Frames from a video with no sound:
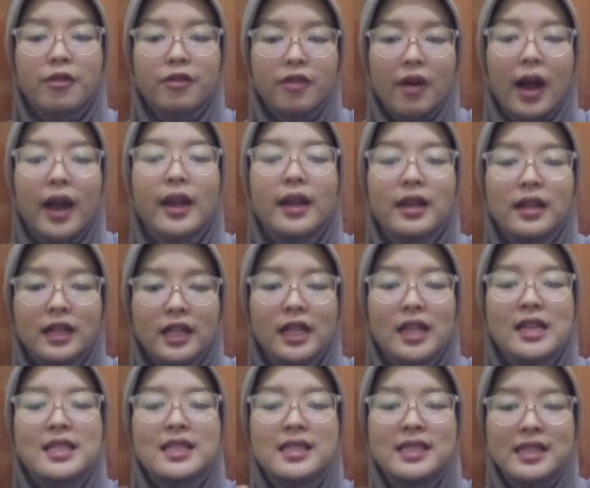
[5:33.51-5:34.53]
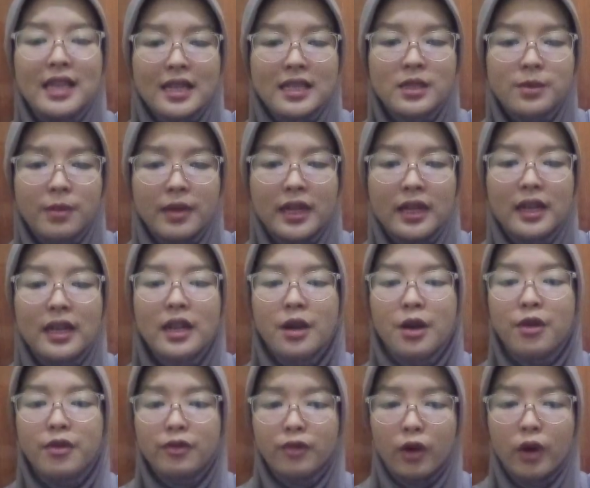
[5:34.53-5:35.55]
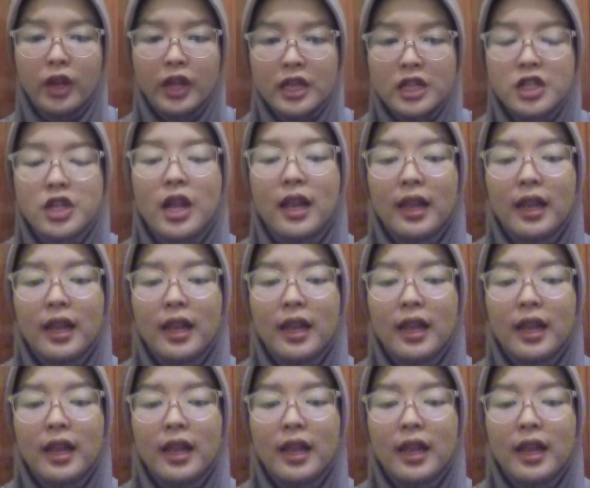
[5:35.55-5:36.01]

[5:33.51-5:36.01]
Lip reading: final assessment for each